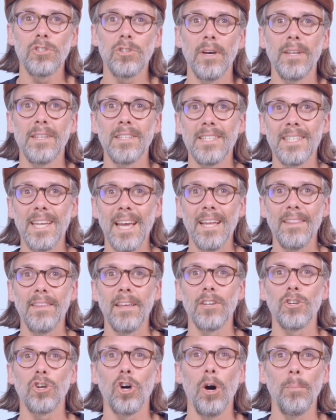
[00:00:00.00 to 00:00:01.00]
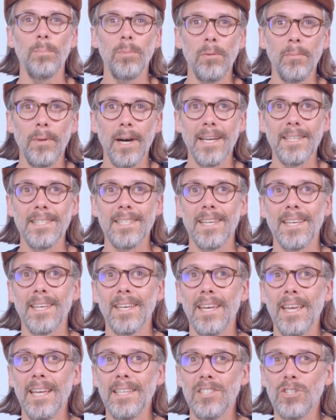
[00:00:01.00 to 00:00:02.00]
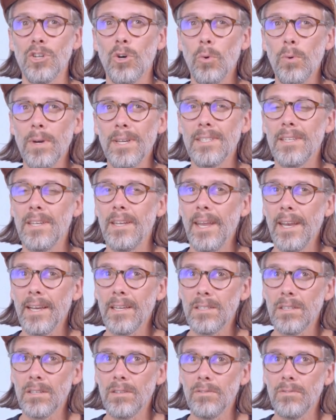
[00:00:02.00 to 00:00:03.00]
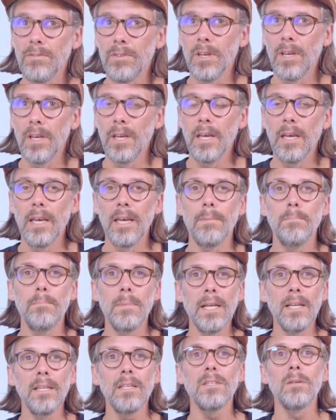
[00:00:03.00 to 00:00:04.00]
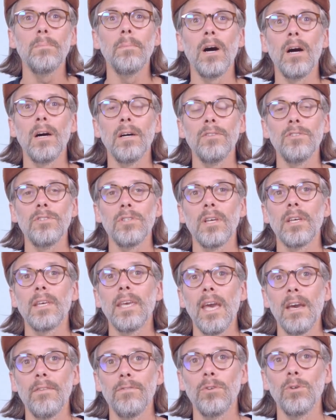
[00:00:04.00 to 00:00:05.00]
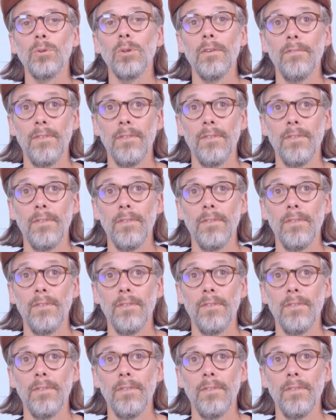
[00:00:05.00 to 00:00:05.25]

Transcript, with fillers: to understand that compromising isn't always negative, it merely demands careful